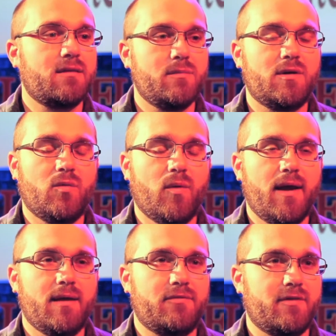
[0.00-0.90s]
them in a
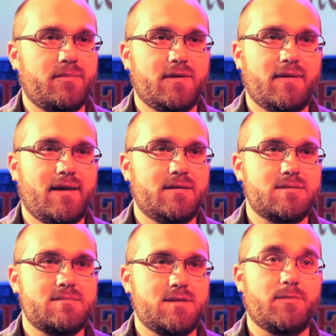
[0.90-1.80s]
way of something that
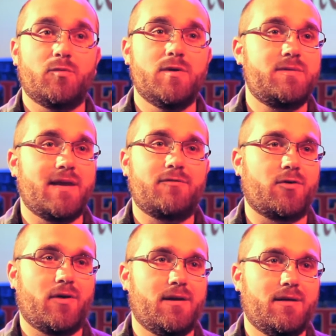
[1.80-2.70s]
is something we take
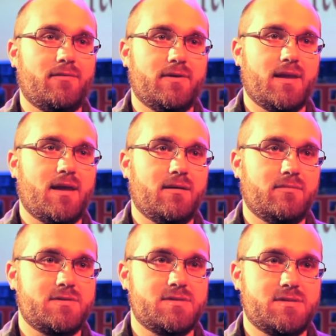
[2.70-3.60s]
for granted every day,
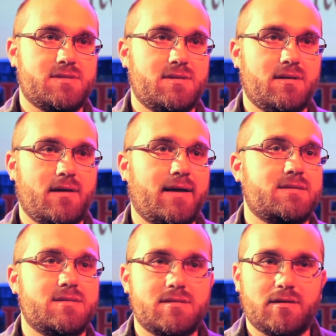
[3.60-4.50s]
which is just the access to